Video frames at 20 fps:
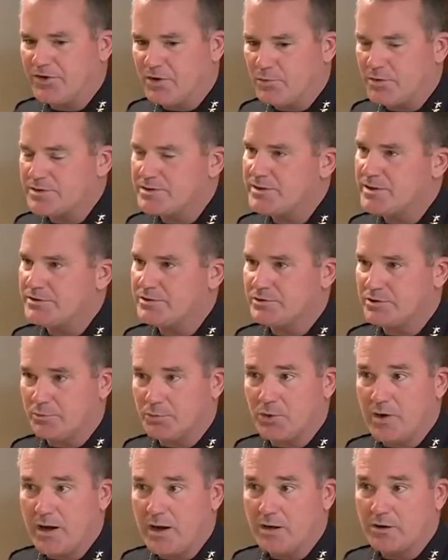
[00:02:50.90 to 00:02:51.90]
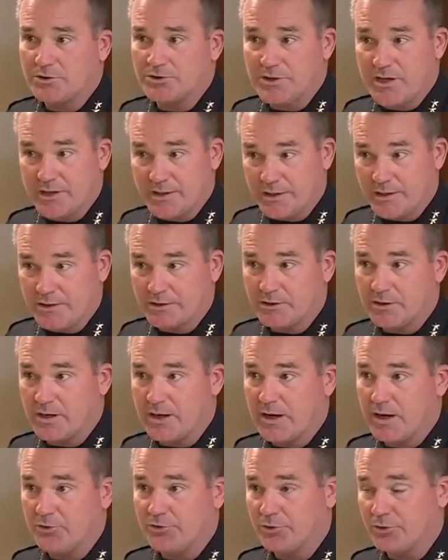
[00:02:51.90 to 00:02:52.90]
someone says there's a prowler trying to get in their
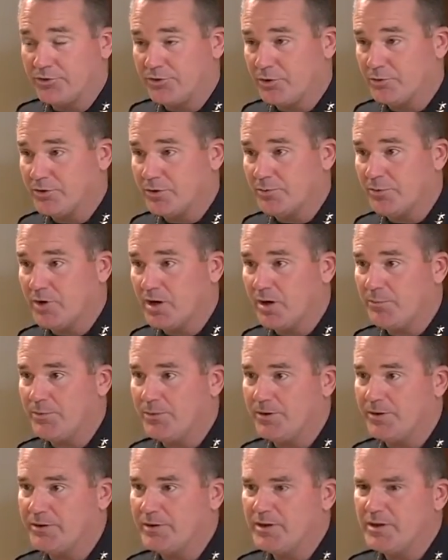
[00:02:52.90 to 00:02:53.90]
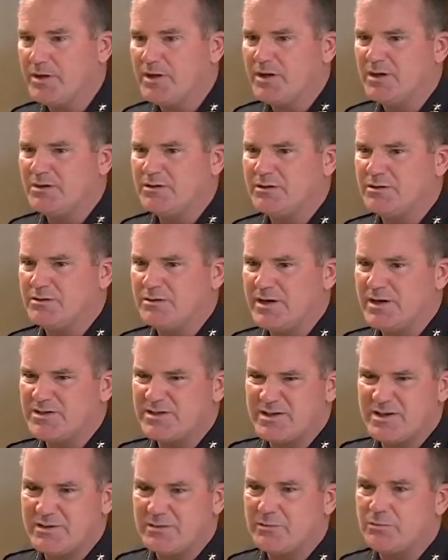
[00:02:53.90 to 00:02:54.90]
house or is on their property, yes,
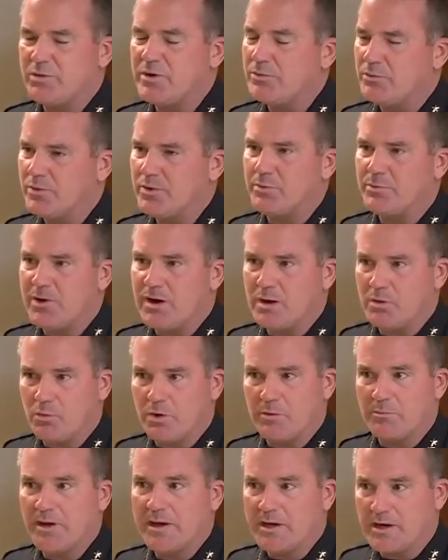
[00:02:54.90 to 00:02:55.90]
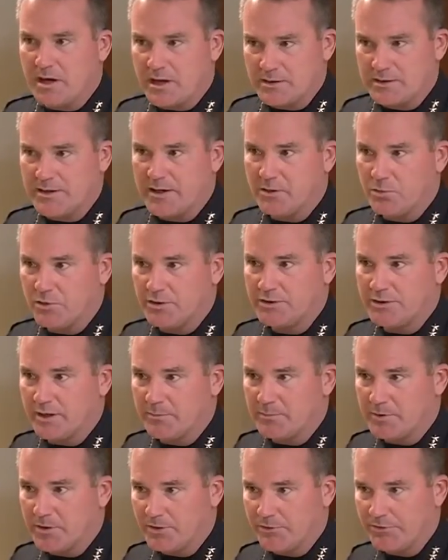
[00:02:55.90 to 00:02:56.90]
it, we, we would probably want to make contact with
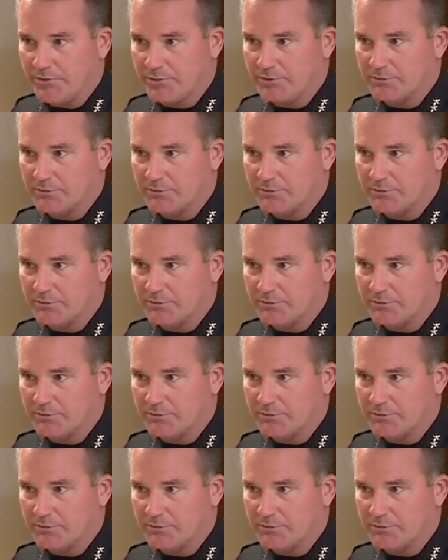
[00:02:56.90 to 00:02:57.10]
that person.